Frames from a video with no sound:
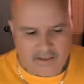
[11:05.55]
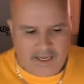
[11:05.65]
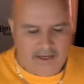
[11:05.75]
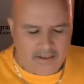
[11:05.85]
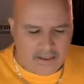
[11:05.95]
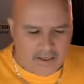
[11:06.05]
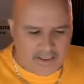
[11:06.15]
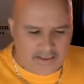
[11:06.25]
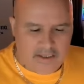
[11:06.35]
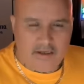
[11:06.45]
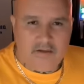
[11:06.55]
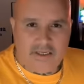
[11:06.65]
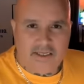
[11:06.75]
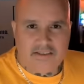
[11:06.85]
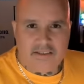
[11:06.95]
That he's gonna
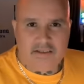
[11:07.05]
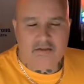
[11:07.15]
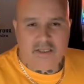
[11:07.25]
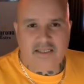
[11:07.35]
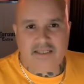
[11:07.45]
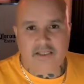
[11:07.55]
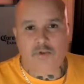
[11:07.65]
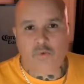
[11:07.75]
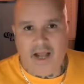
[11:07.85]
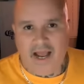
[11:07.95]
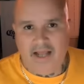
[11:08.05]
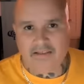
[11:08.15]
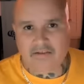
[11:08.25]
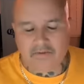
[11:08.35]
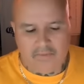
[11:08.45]
look into the things that you
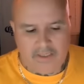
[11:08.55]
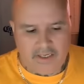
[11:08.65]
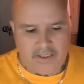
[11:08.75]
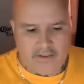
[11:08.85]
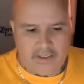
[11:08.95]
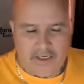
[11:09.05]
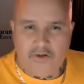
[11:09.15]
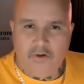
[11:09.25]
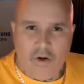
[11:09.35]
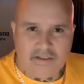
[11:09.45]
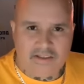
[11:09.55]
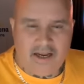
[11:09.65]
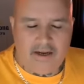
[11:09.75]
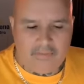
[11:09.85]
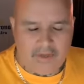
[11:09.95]
asked him in in your one
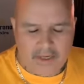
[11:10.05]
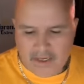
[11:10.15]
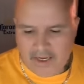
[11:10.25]
time,